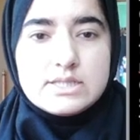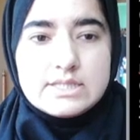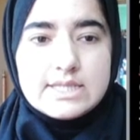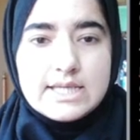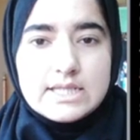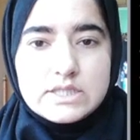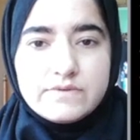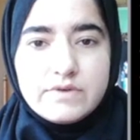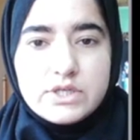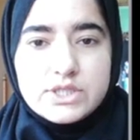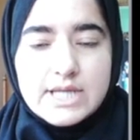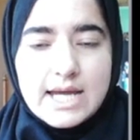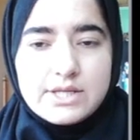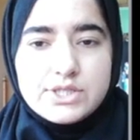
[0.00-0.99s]
Since we
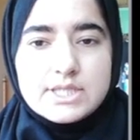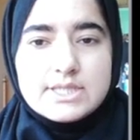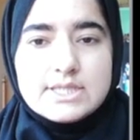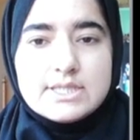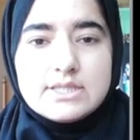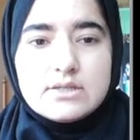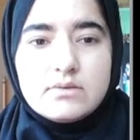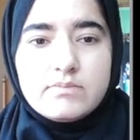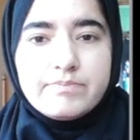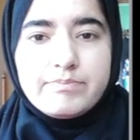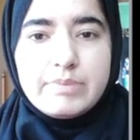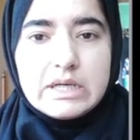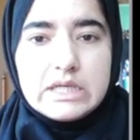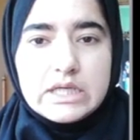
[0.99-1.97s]
digest
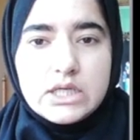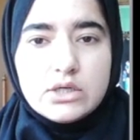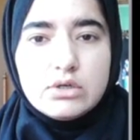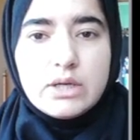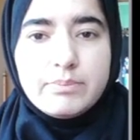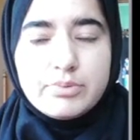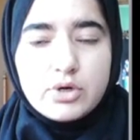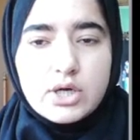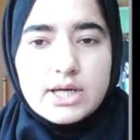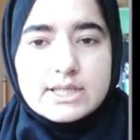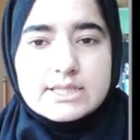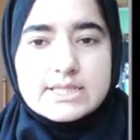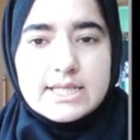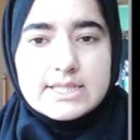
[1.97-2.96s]
particular
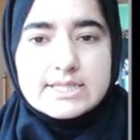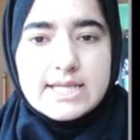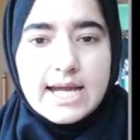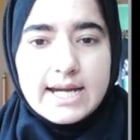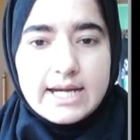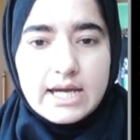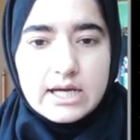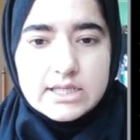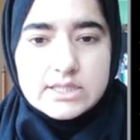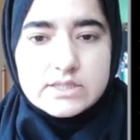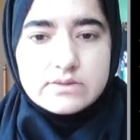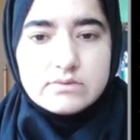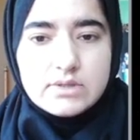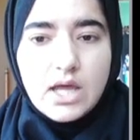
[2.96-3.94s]
products inside
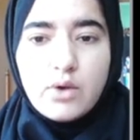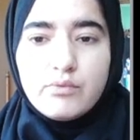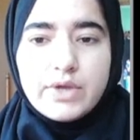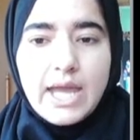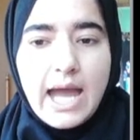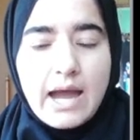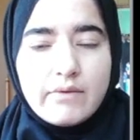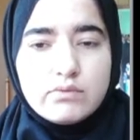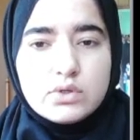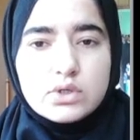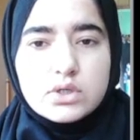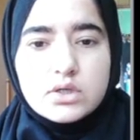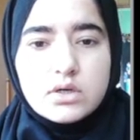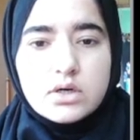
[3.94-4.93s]
us, now we have
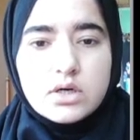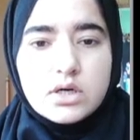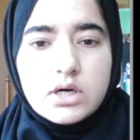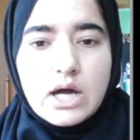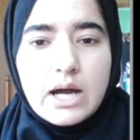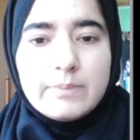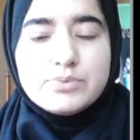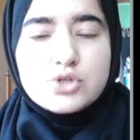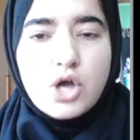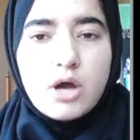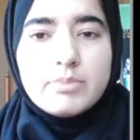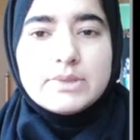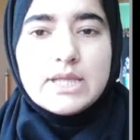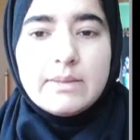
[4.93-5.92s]
to
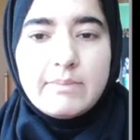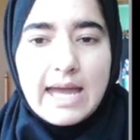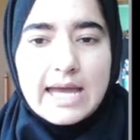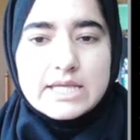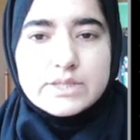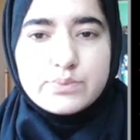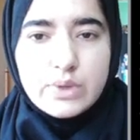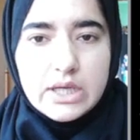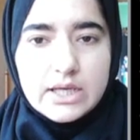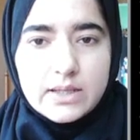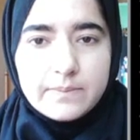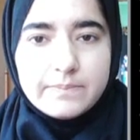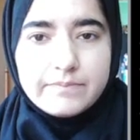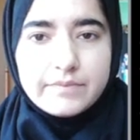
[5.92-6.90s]
absorb them as
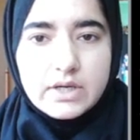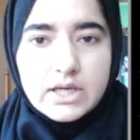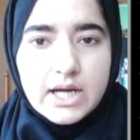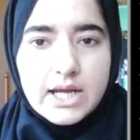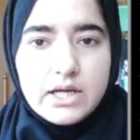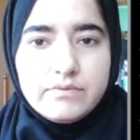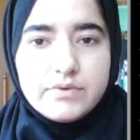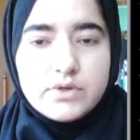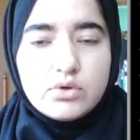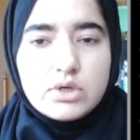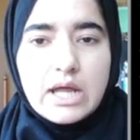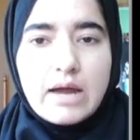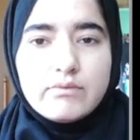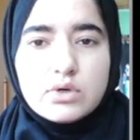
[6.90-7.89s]
well, right? We
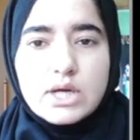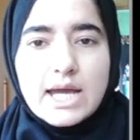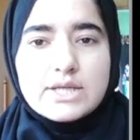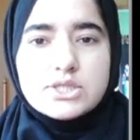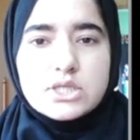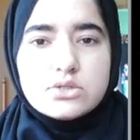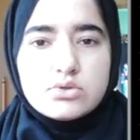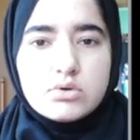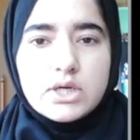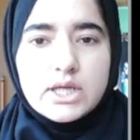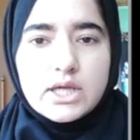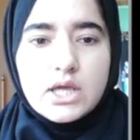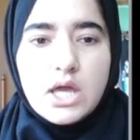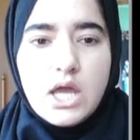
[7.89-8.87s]
don't have to digest
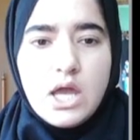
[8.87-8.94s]
only.